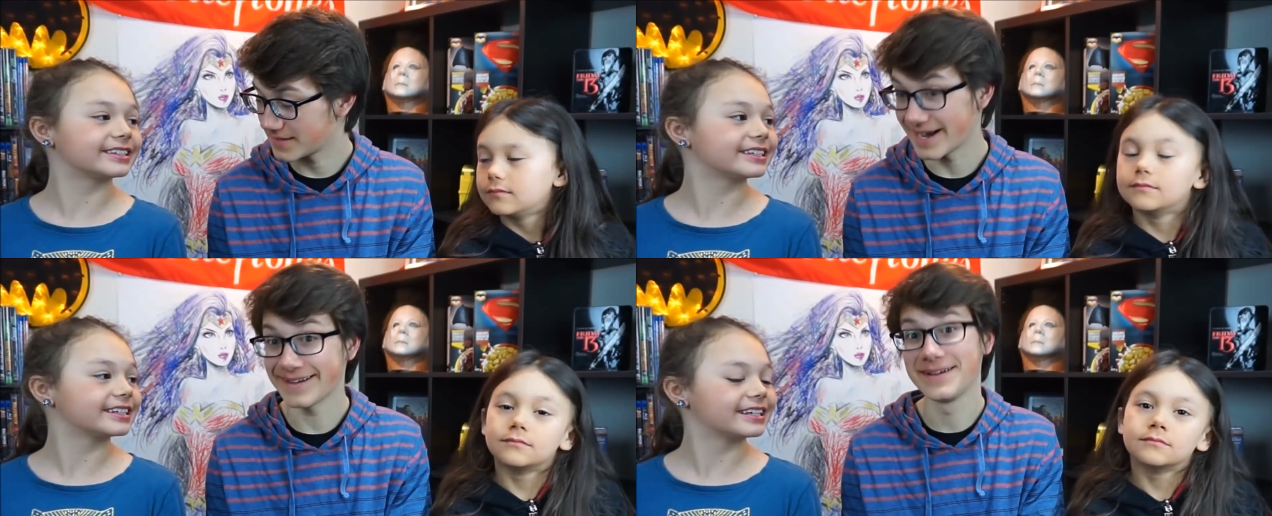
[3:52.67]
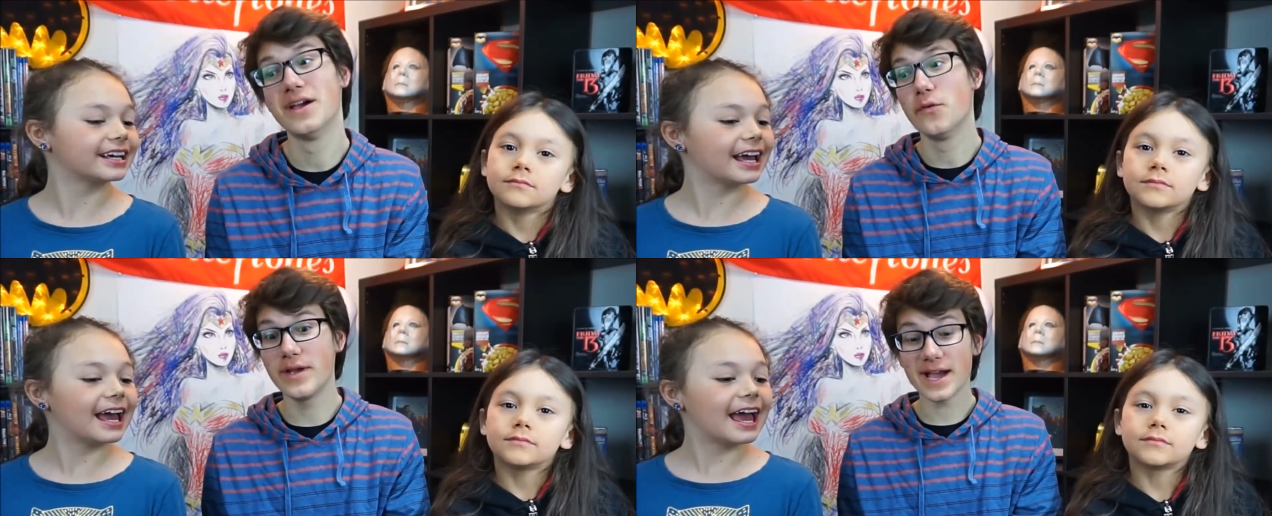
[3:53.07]
Speaker 1: Yeah,
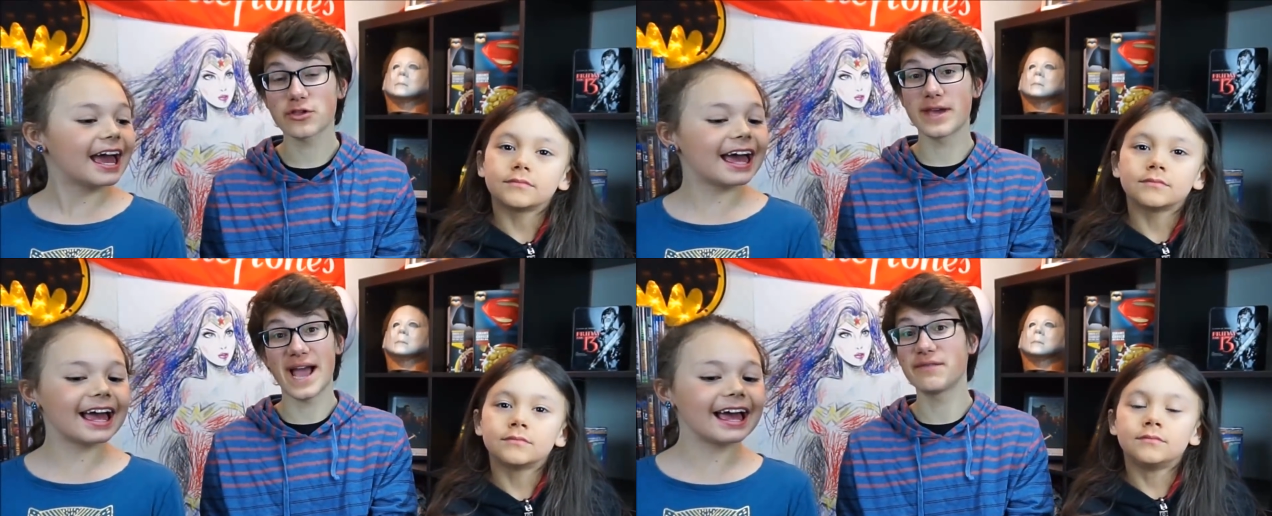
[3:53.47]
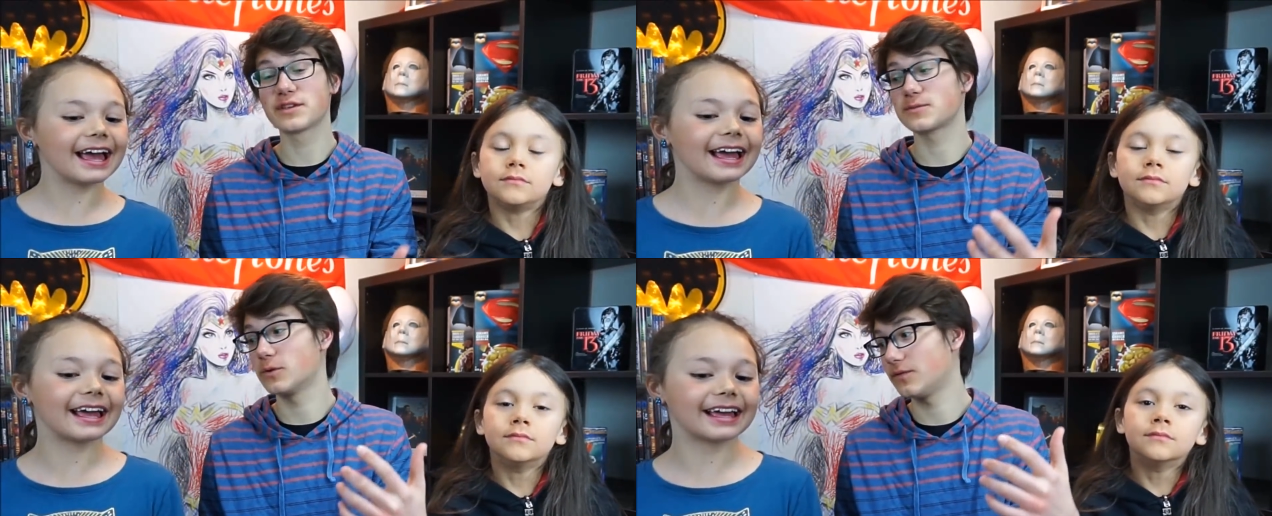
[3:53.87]
we actually have
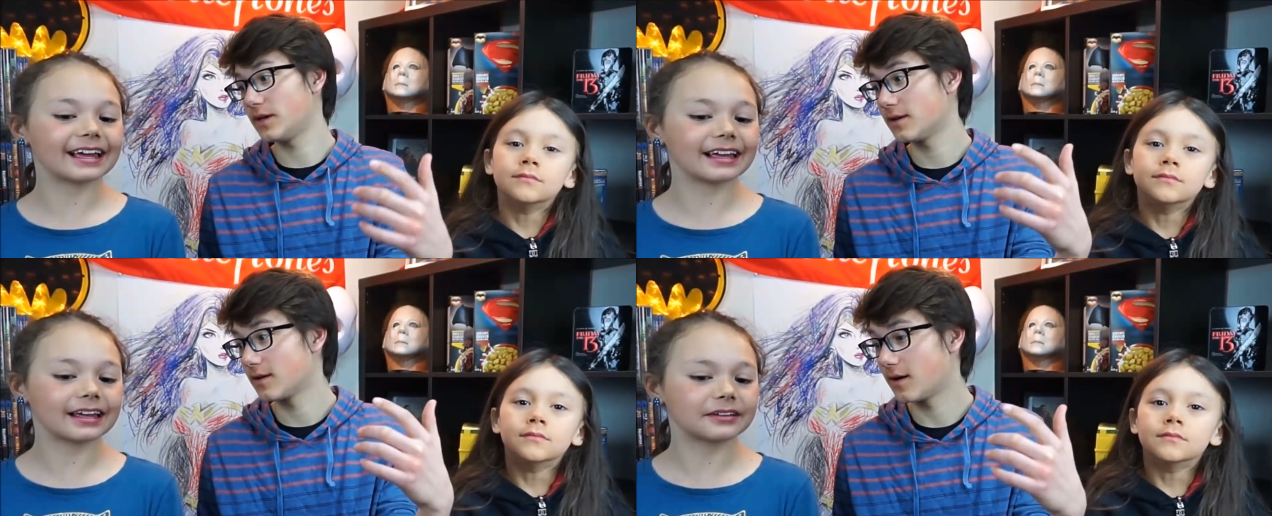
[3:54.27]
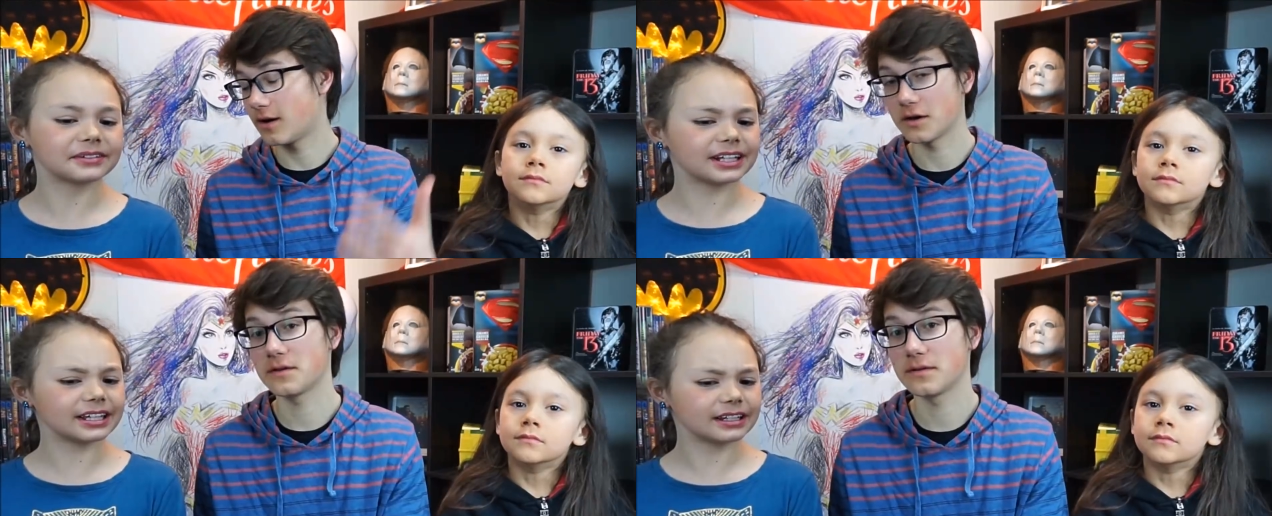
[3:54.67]
this movie
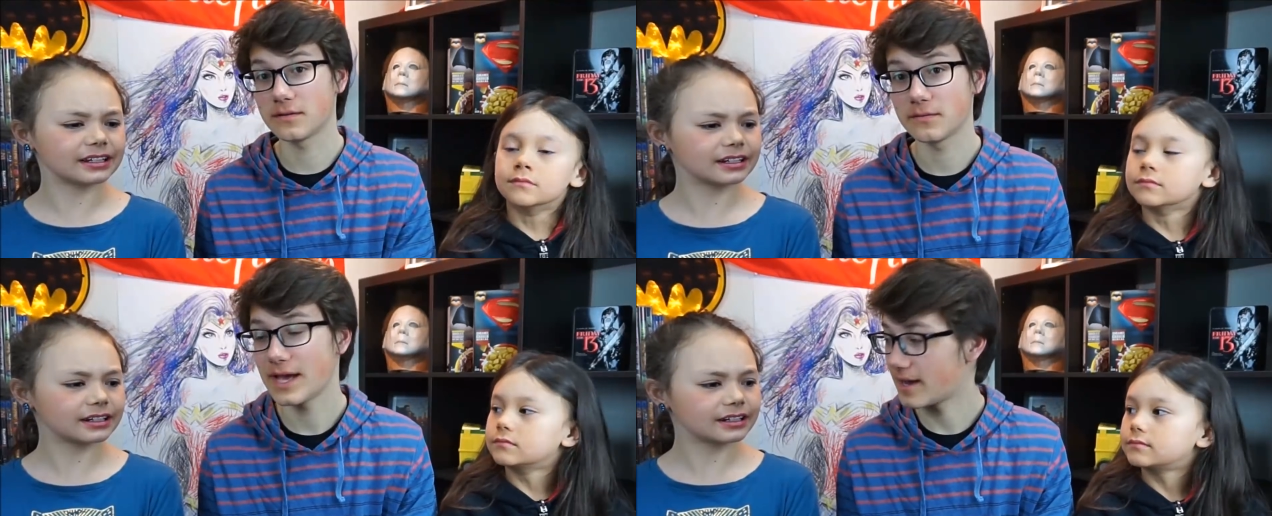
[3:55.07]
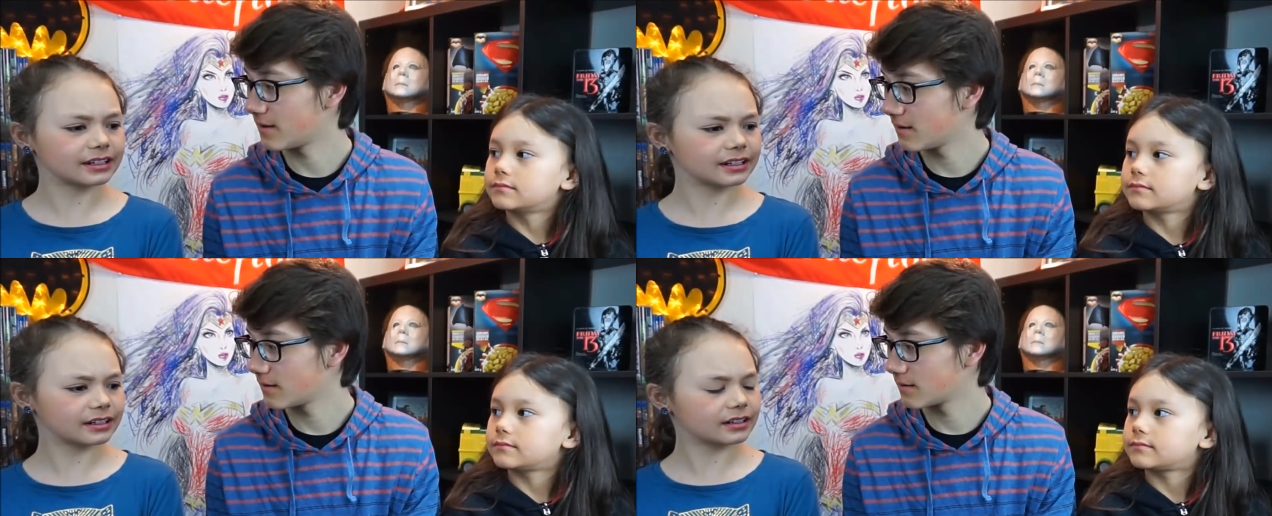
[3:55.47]
on. Yeah,
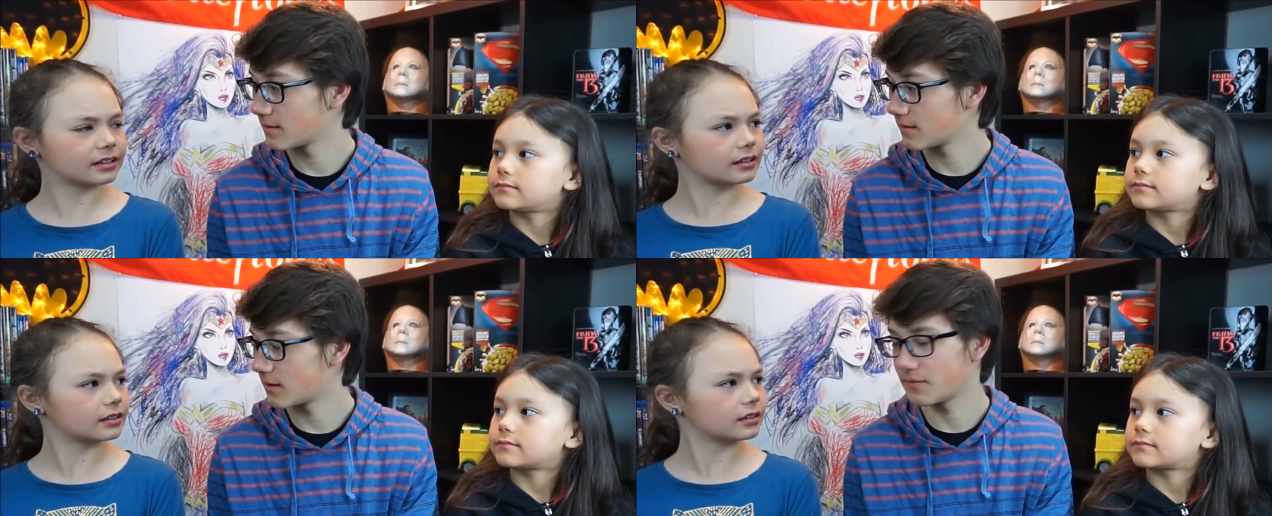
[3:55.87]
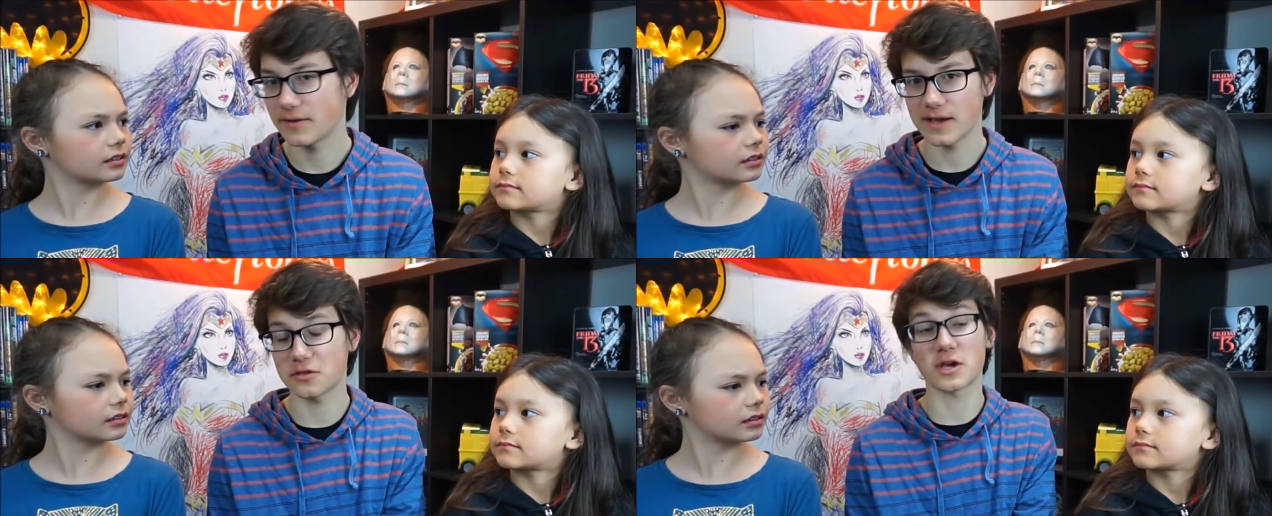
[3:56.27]
on
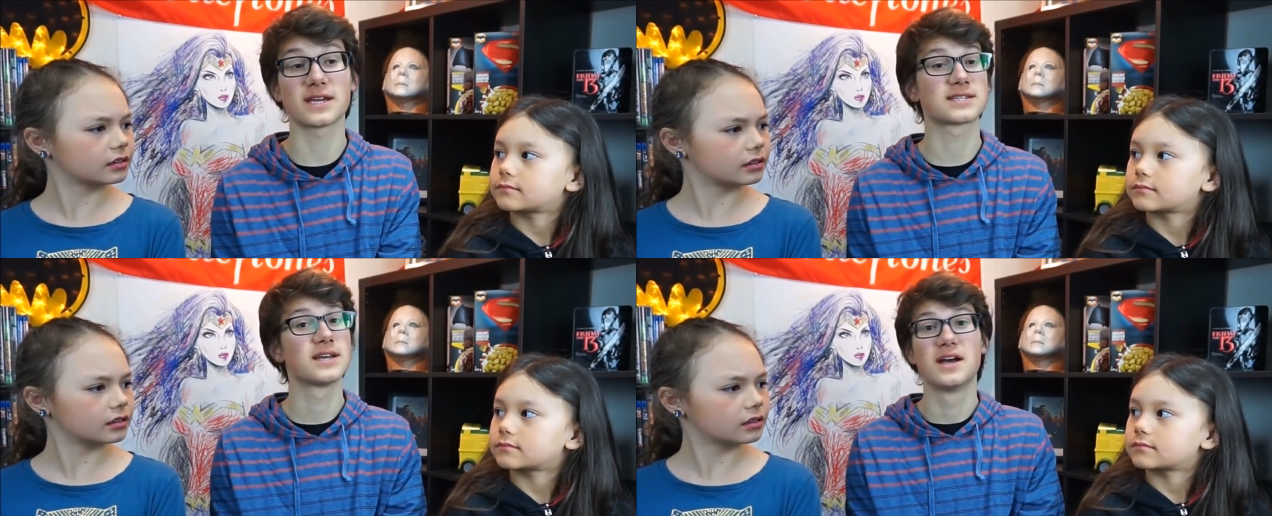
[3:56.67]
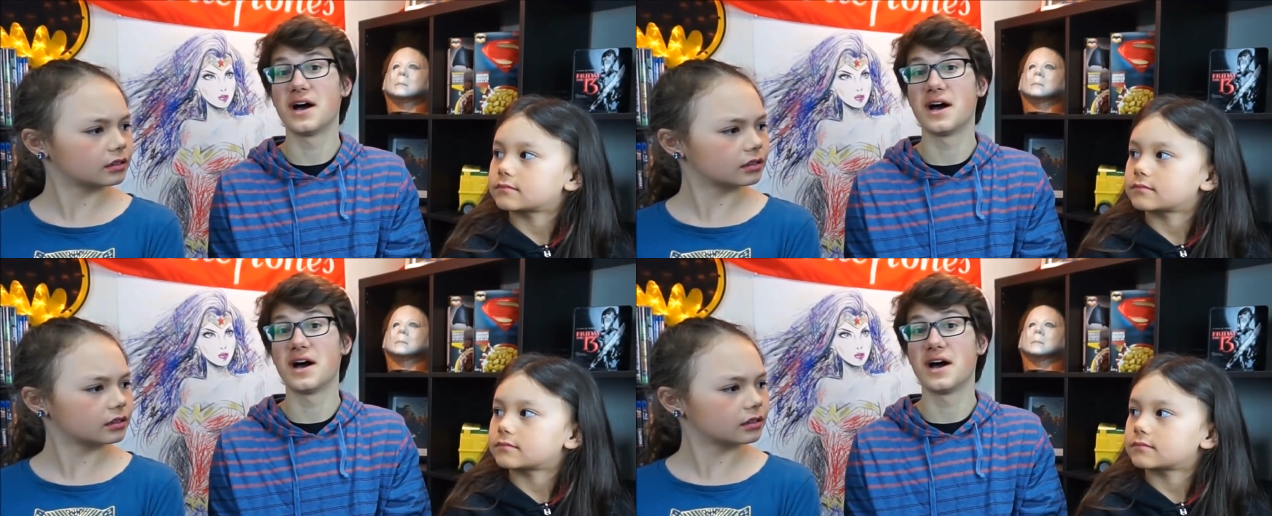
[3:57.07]
VHS.